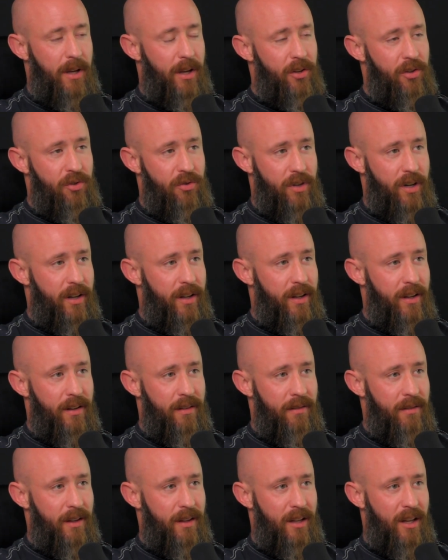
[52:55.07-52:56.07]

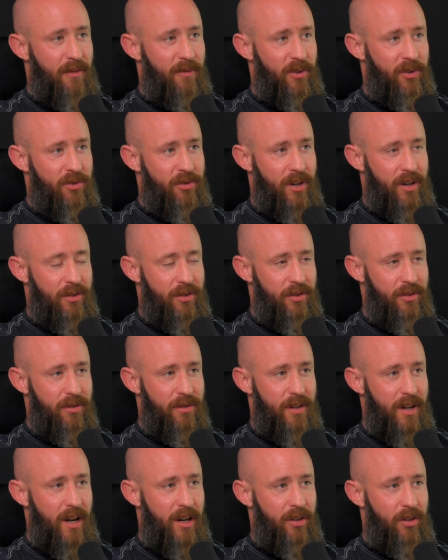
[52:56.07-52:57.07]
Australia, and the infrastructure
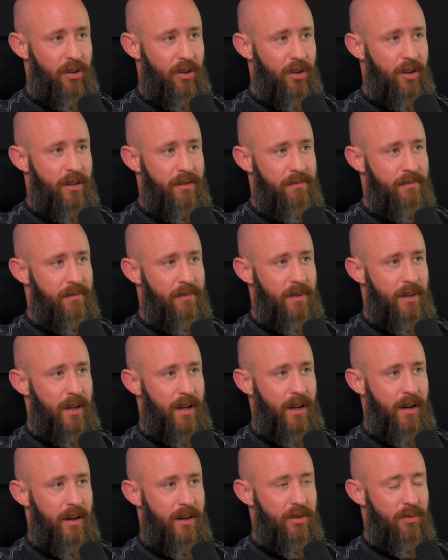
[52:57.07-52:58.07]
is not good,
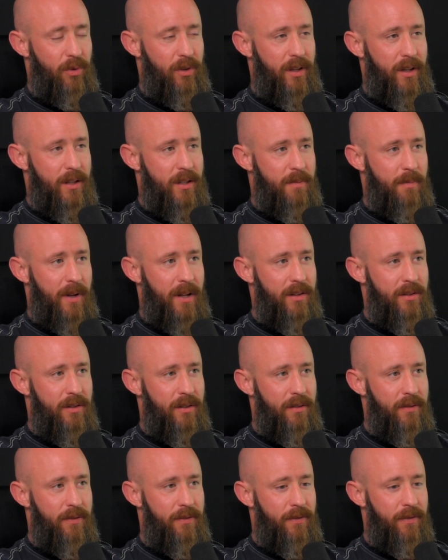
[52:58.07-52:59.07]
and it's really
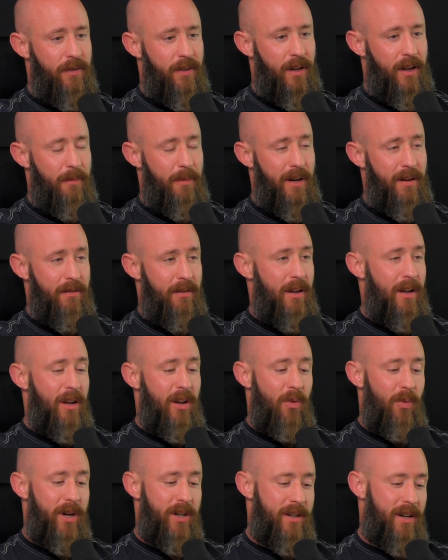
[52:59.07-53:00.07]
expensive. I mean,
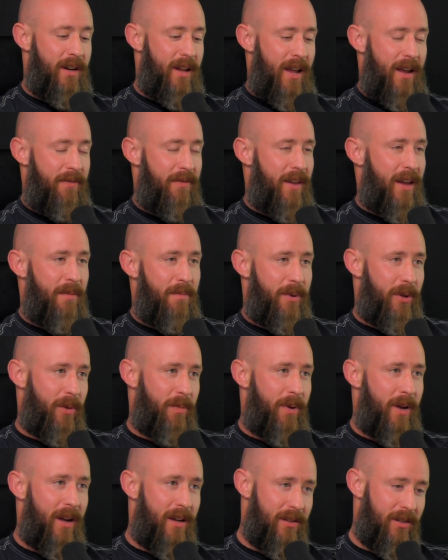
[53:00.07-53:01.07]
we did have that
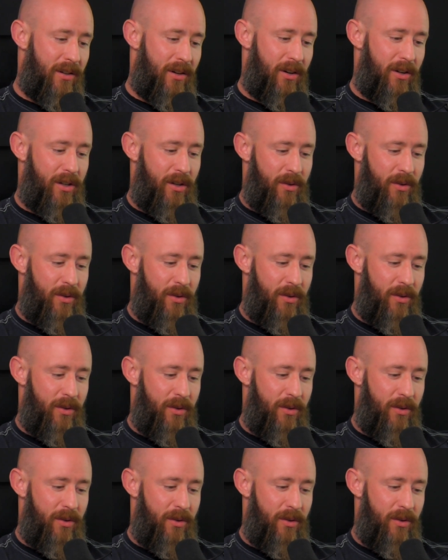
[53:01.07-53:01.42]
bill pass here in